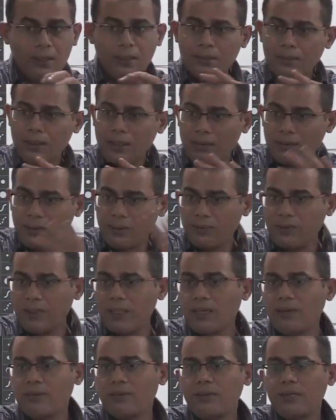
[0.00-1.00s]
Whenever we
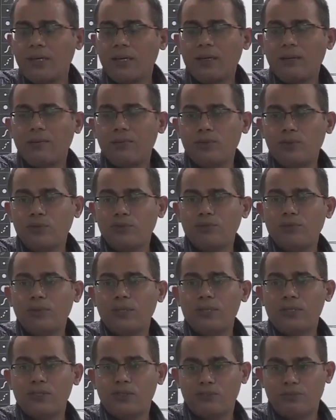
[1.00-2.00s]
have
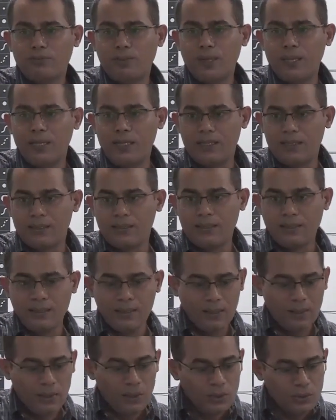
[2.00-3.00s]
movement of plates,
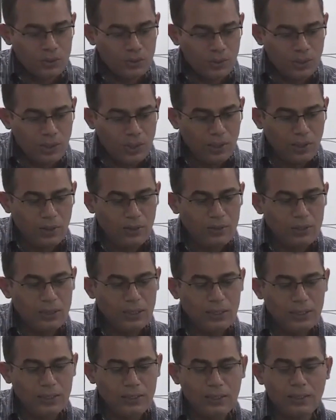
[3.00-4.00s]
so along
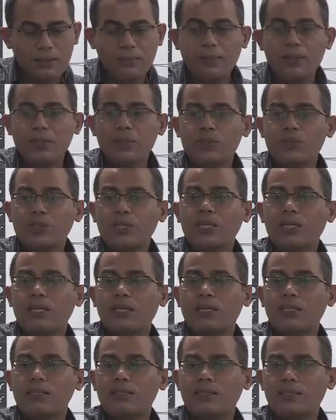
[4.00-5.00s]
the mid-oceanic
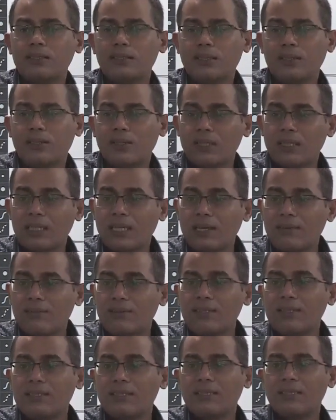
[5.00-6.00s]
ridges or the
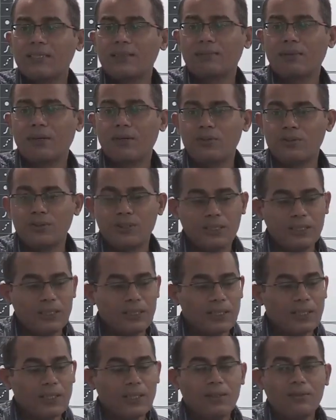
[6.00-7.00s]
divergent boundary,
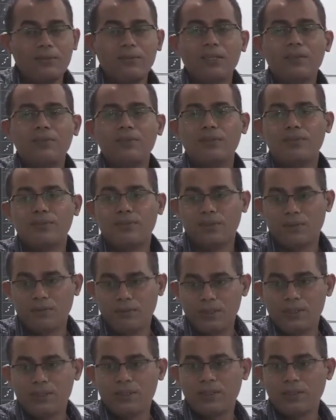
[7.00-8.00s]
we have the
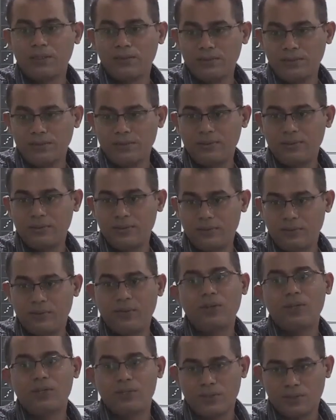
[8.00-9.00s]
formation of
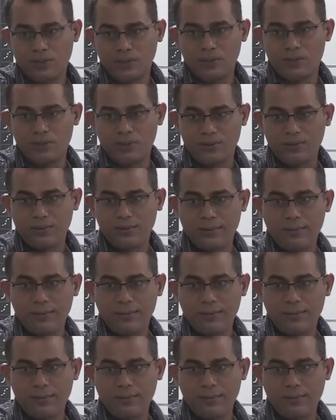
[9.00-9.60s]
faults also.